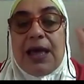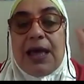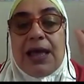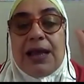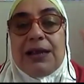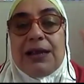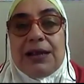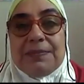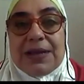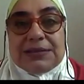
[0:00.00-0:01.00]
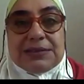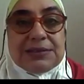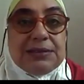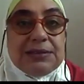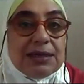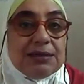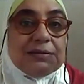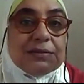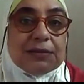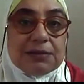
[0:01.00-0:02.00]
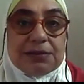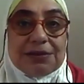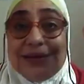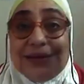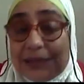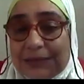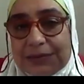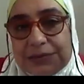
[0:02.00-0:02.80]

Al-masjid, yid?